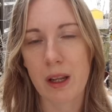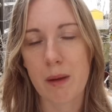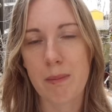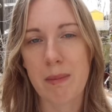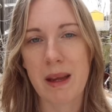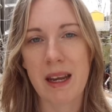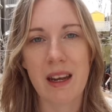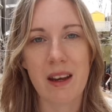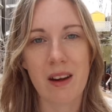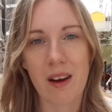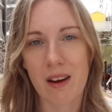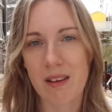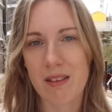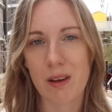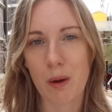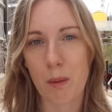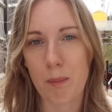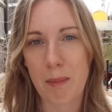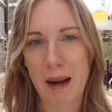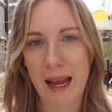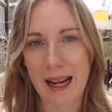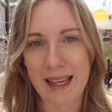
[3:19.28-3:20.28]
them in a nice
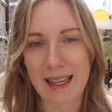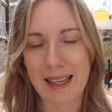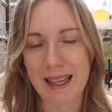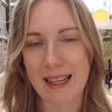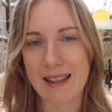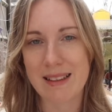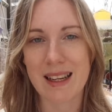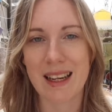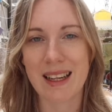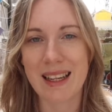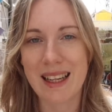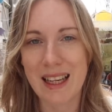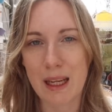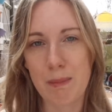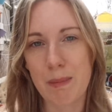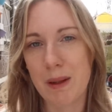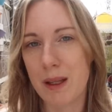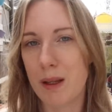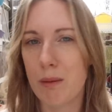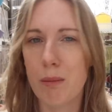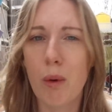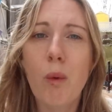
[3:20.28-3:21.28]
little blanket and
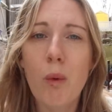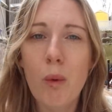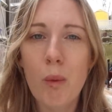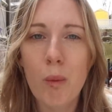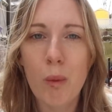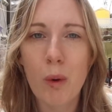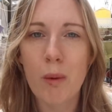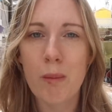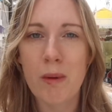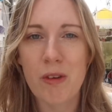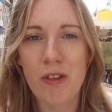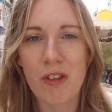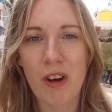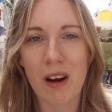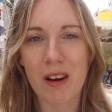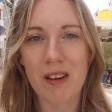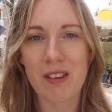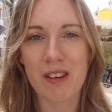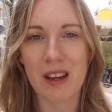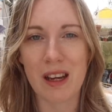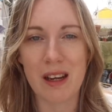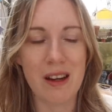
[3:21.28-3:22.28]
keeping them all warm and
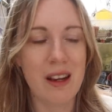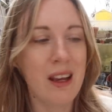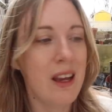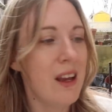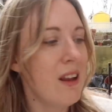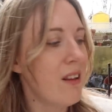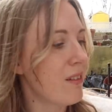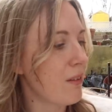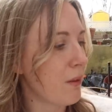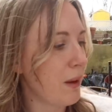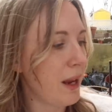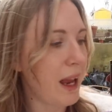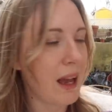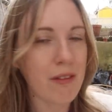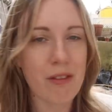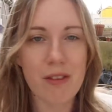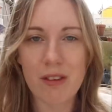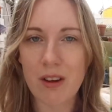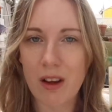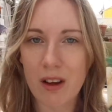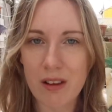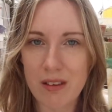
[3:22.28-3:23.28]
tucked in. So I
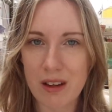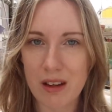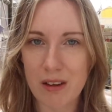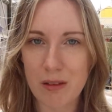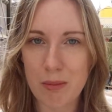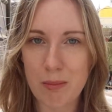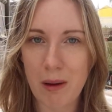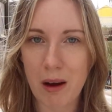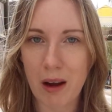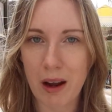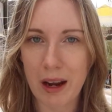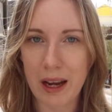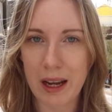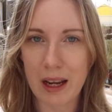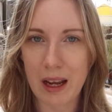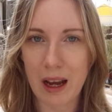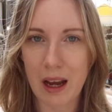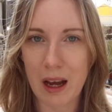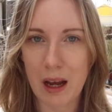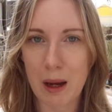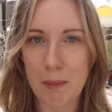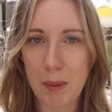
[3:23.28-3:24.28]
have started
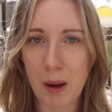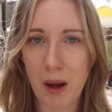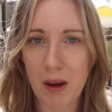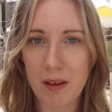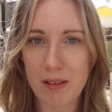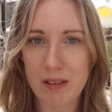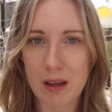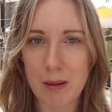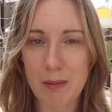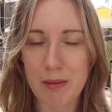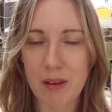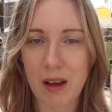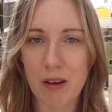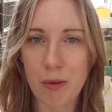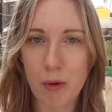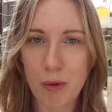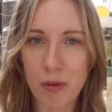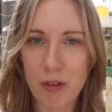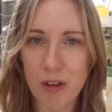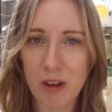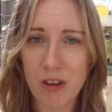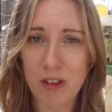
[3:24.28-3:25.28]
my parsnips. I've
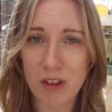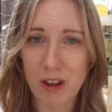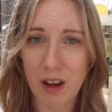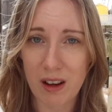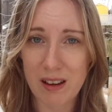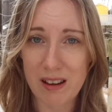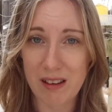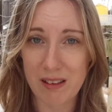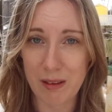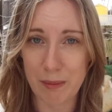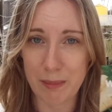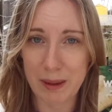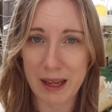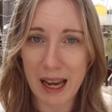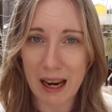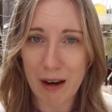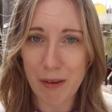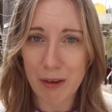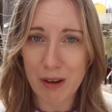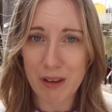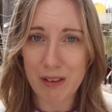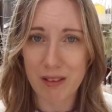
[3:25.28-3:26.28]
also started some
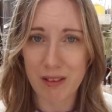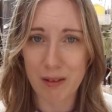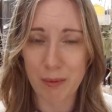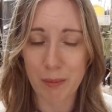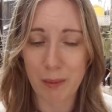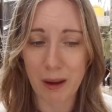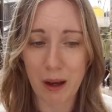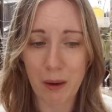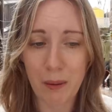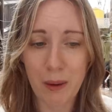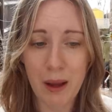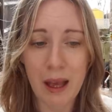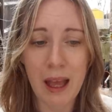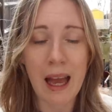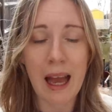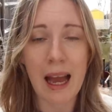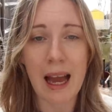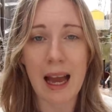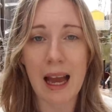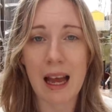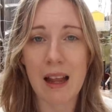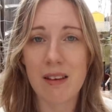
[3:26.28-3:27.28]
carrots as well
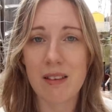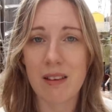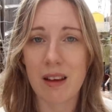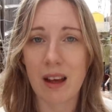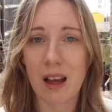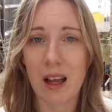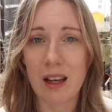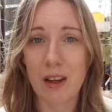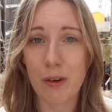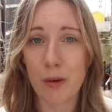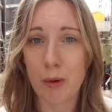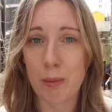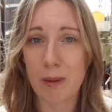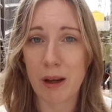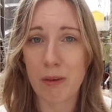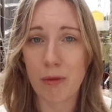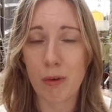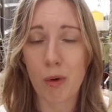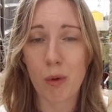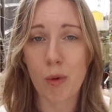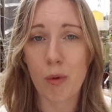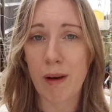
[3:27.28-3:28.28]
and a little bit
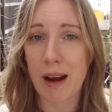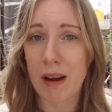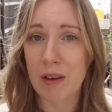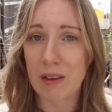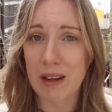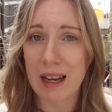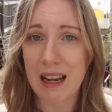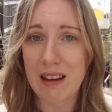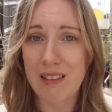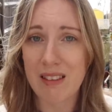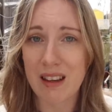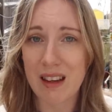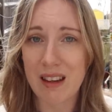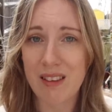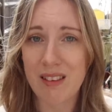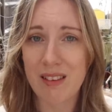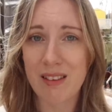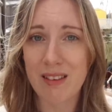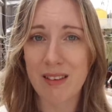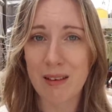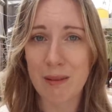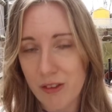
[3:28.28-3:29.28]
of all-round
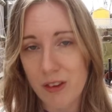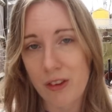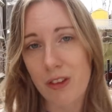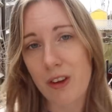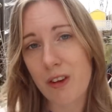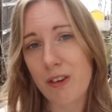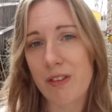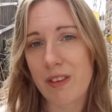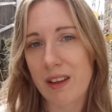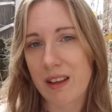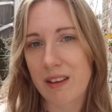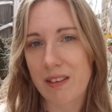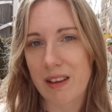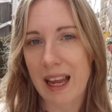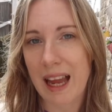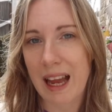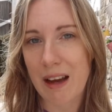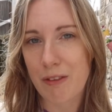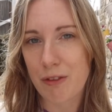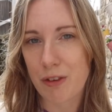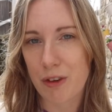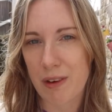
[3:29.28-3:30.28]
lettuce. So those things I
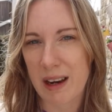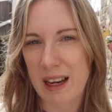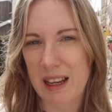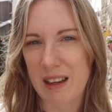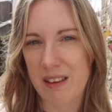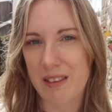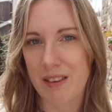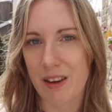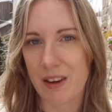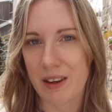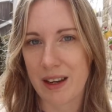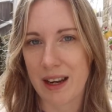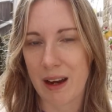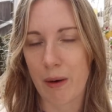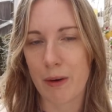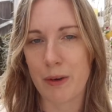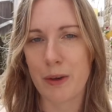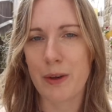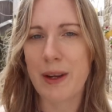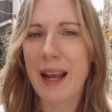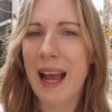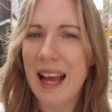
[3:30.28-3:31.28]
have directly sown
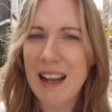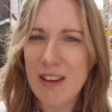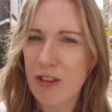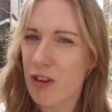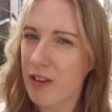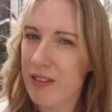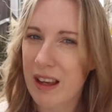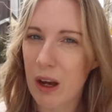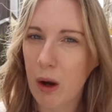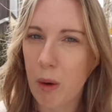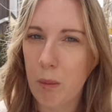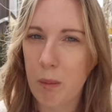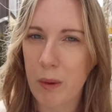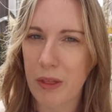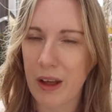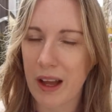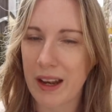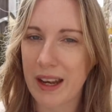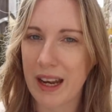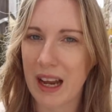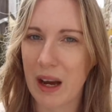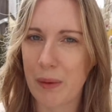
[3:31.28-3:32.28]
out, and you can just get on with
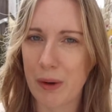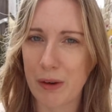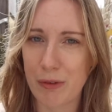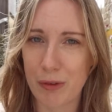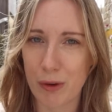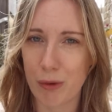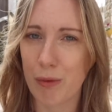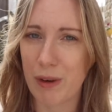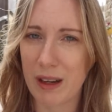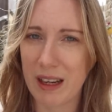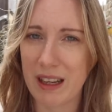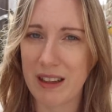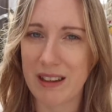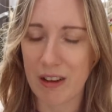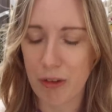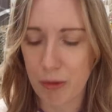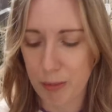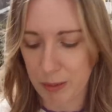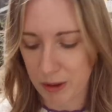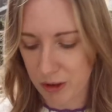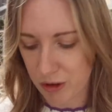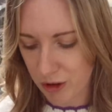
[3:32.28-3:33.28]
that now if you're really
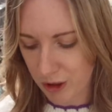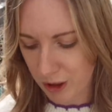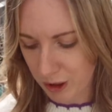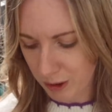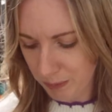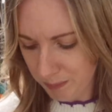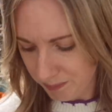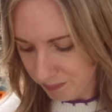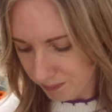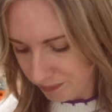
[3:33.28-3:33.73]
desperate to.